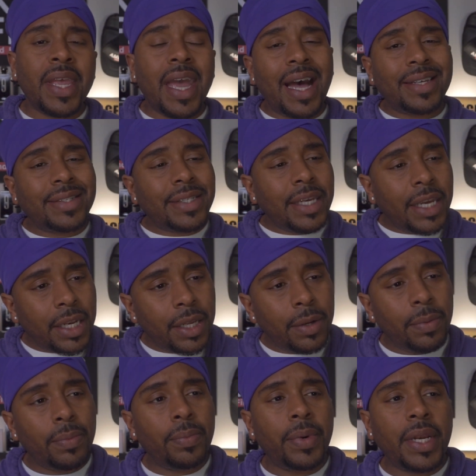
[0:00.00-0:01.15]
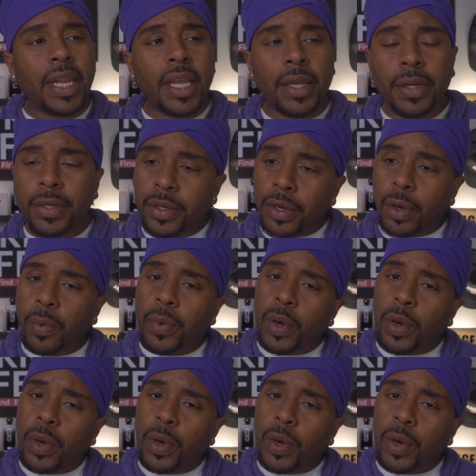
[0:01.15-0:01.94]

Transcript: I seen it when they, when